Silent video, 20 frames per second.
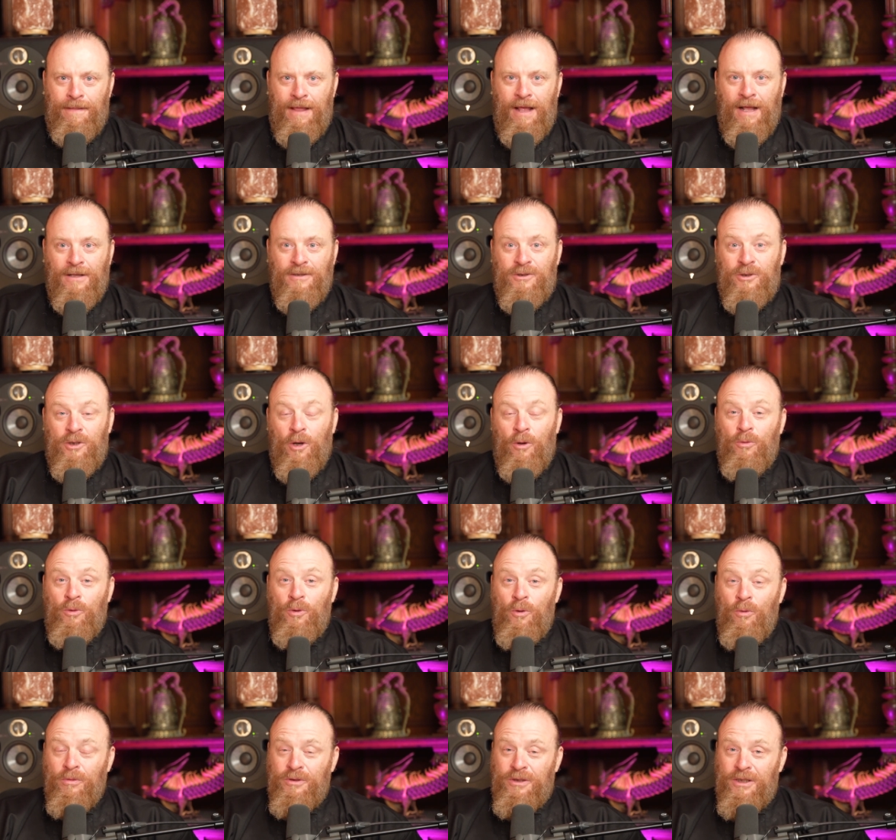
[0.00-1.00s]
And so
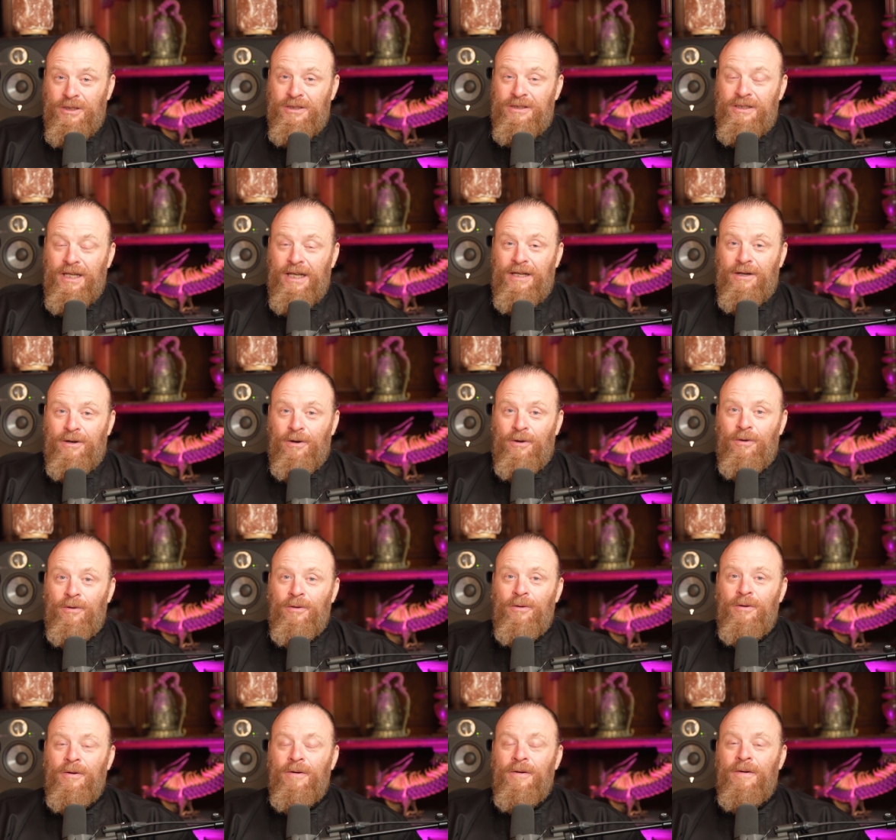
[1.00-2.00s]
you as a
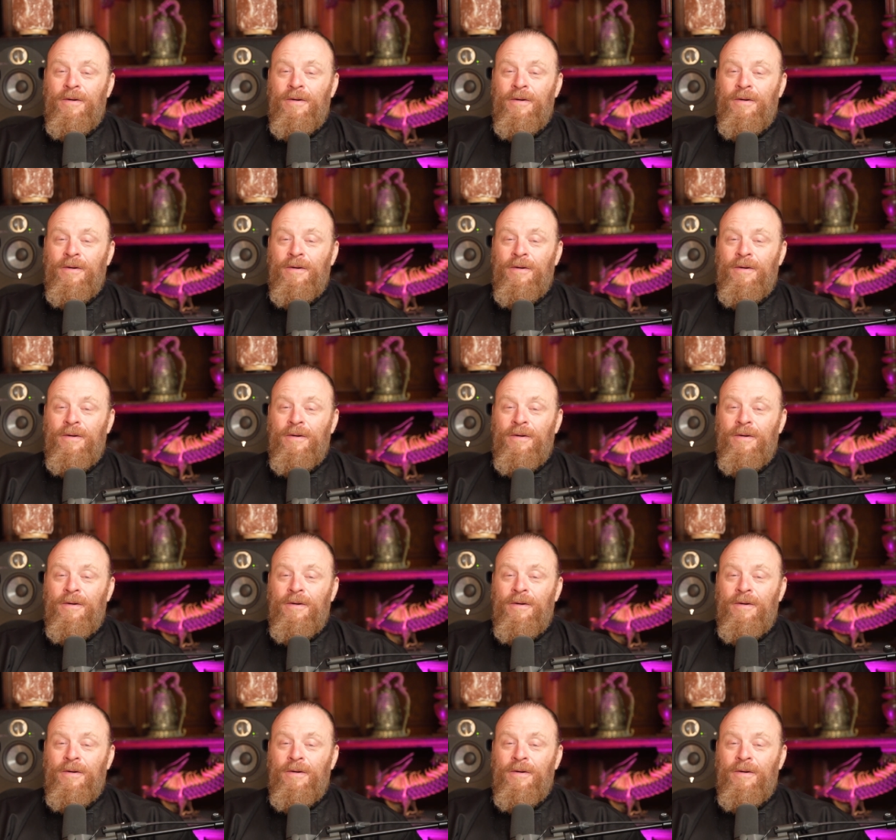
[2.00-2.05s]
seeker,